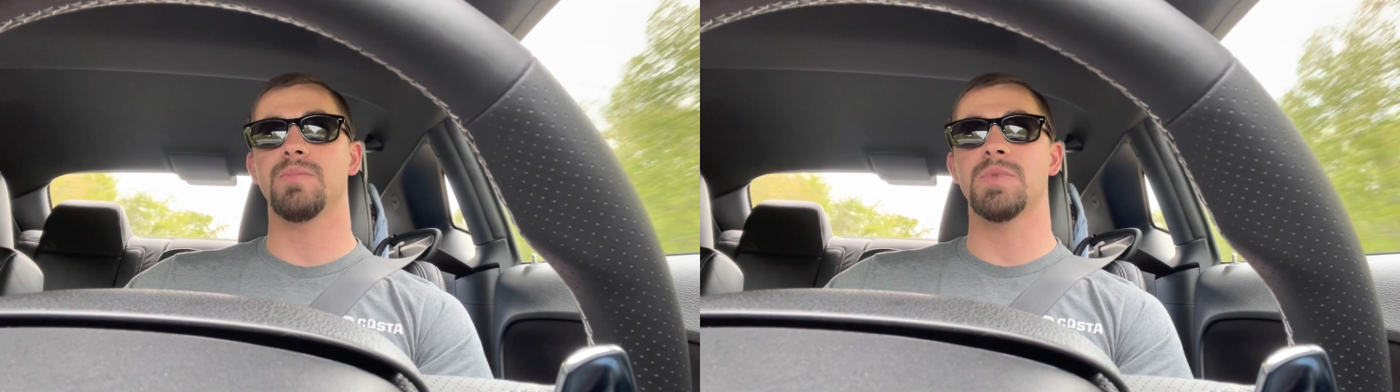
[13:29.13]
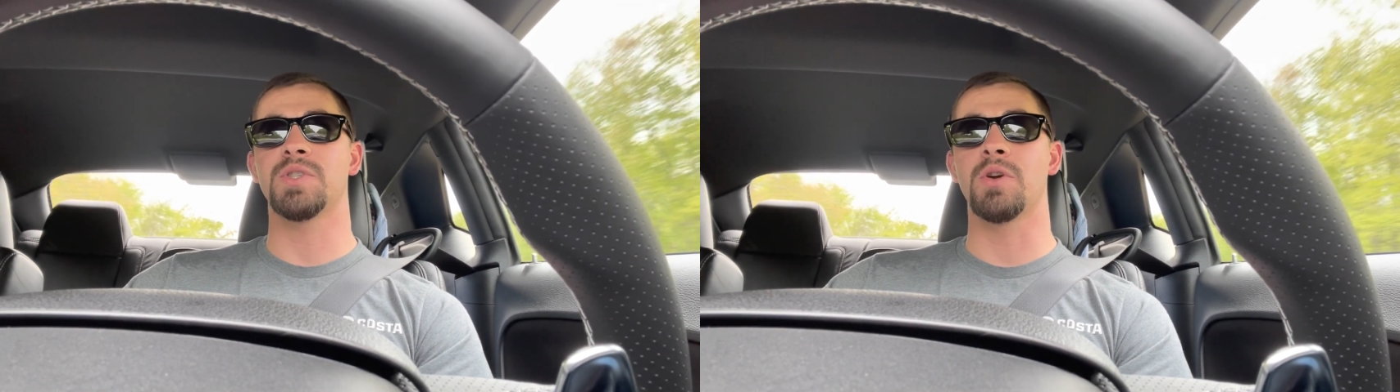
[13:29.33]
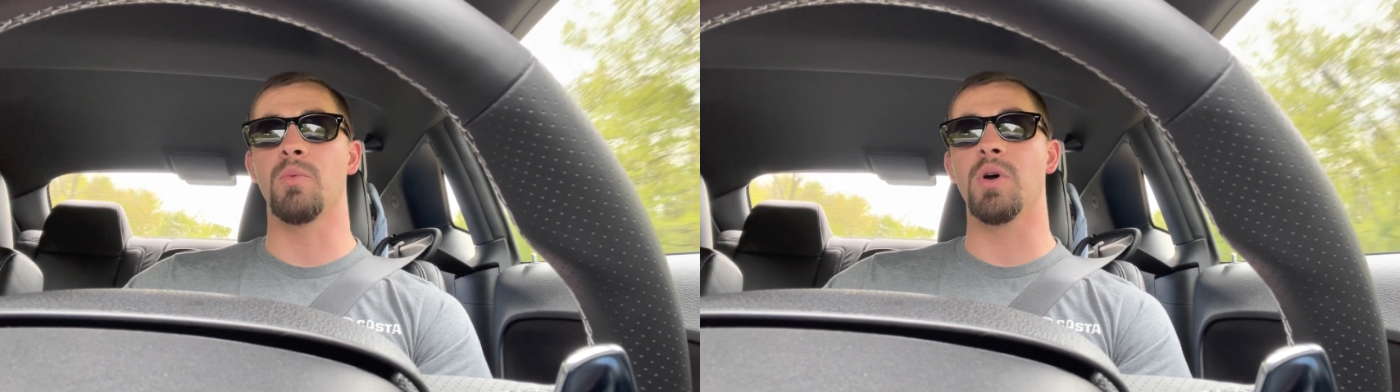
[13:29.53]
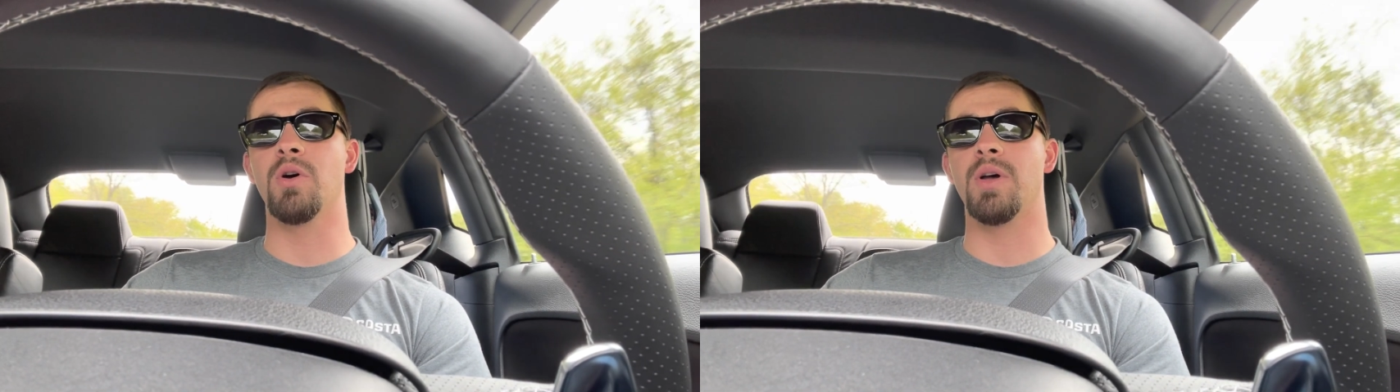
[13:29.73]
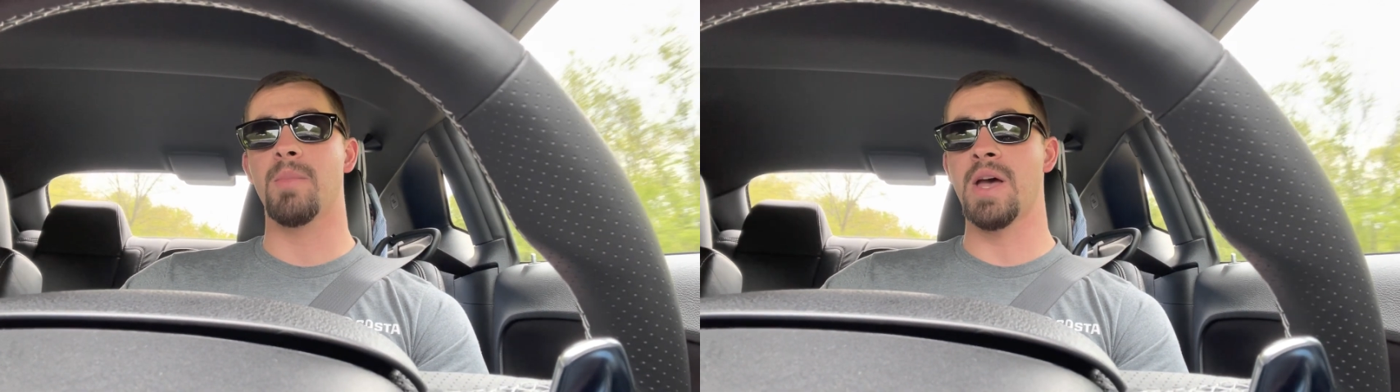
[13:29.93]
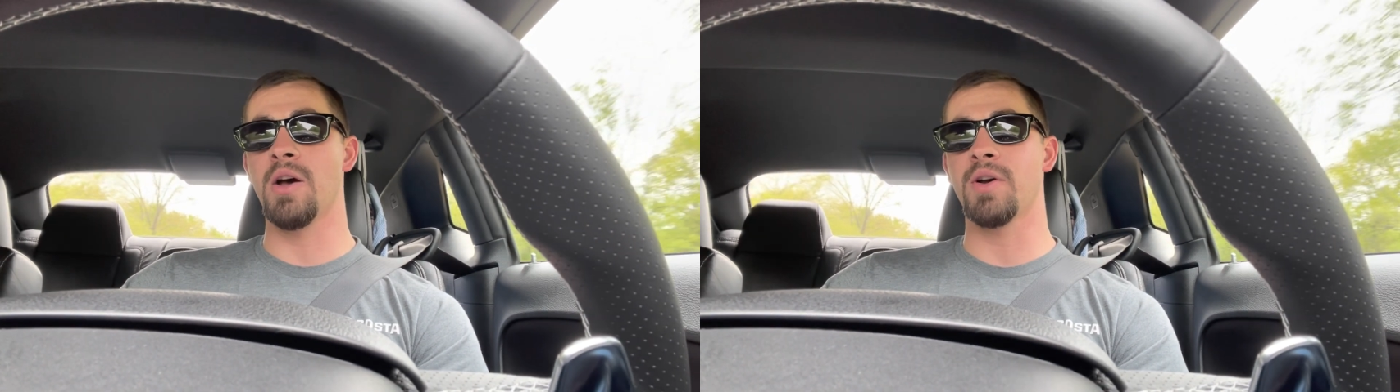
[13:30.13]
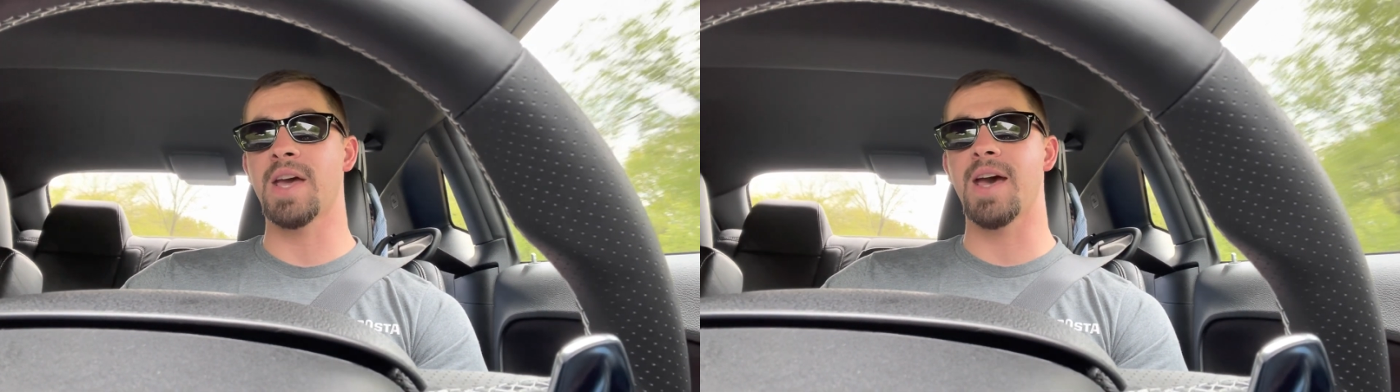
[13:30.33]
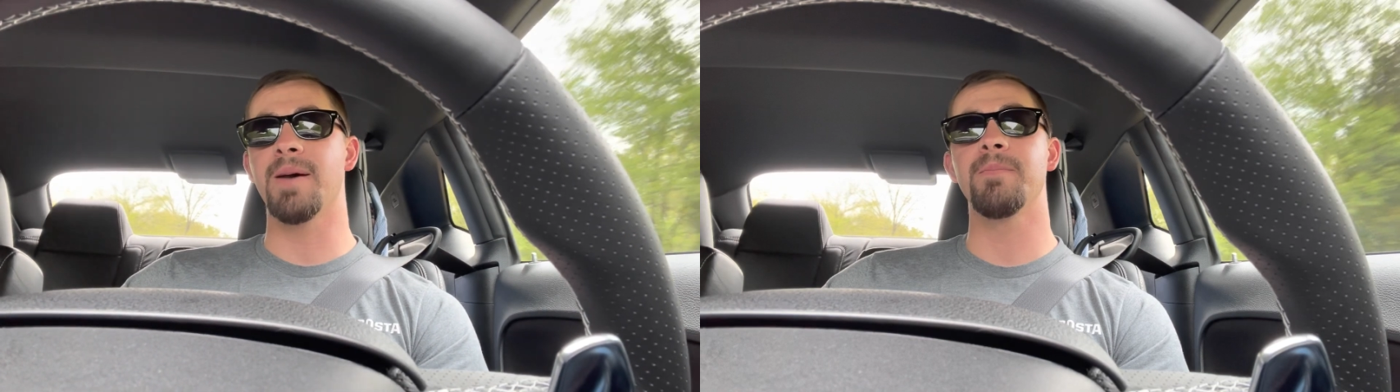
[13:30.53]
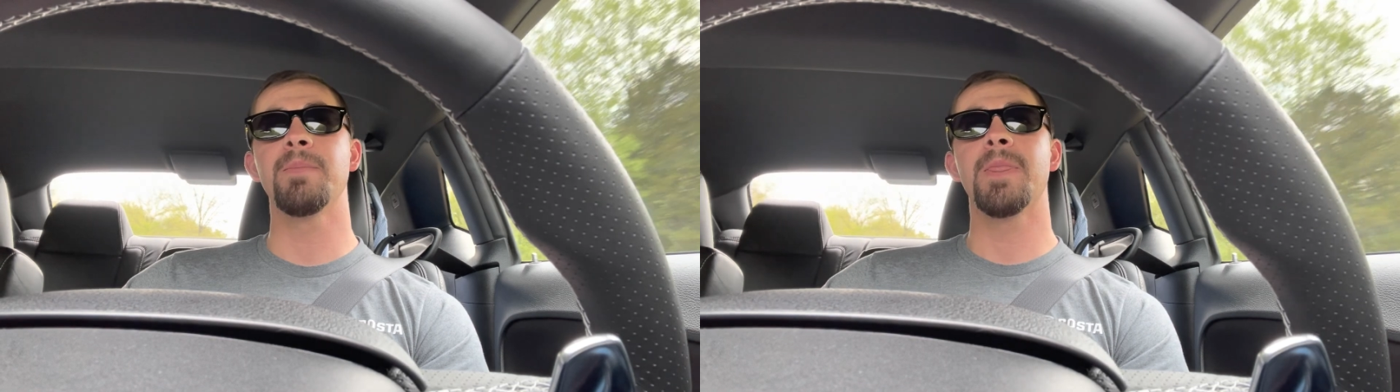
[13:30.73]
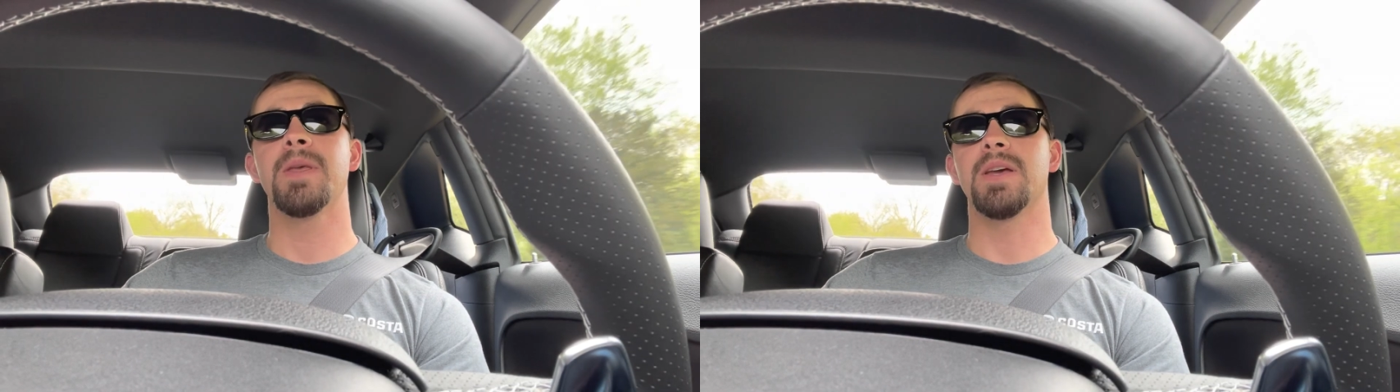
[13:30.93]
steering wheel in my Hellcat
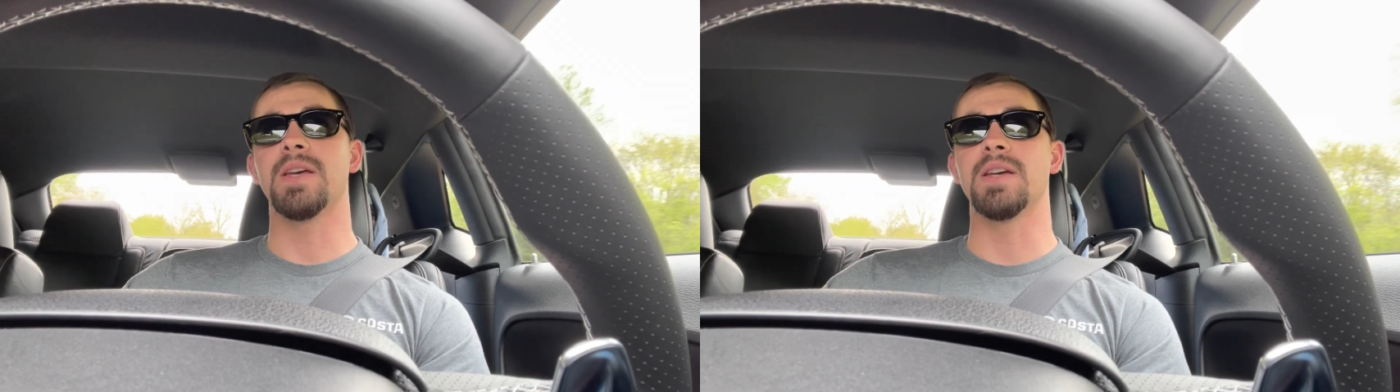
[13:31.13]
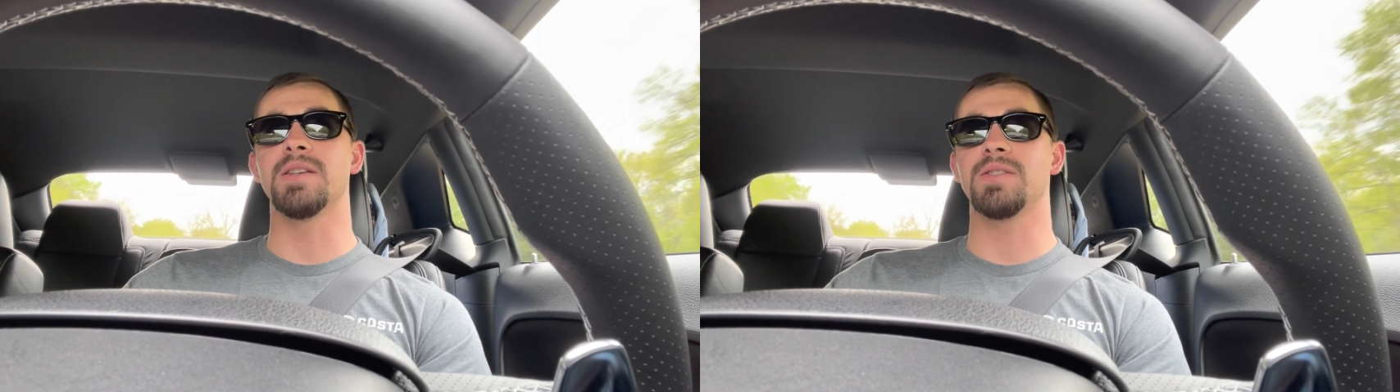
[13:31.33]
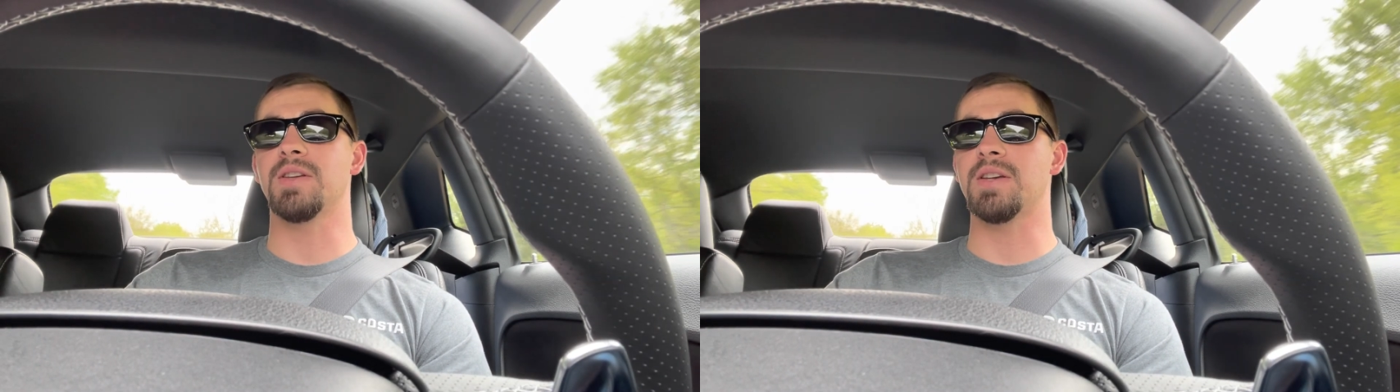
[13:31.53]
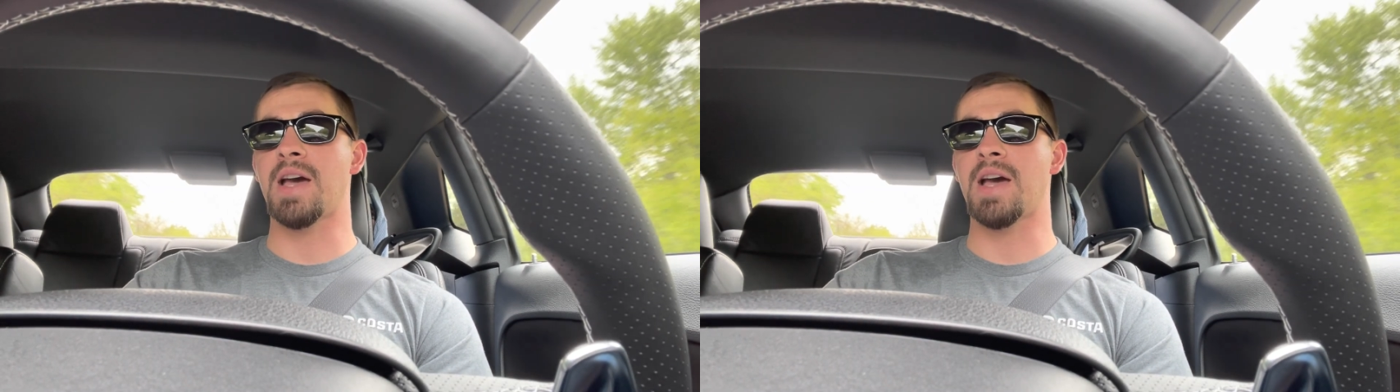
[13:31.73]
is